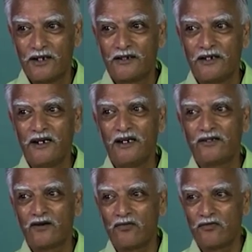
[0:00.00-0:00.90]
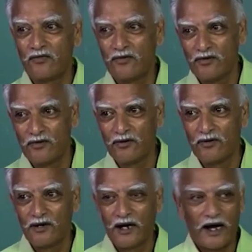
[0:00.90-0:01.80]
a series of
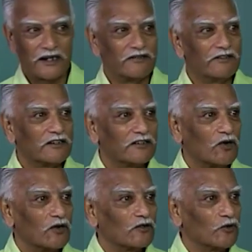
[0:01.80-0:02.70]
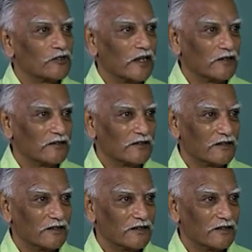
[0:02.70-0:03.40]
activities called crusades,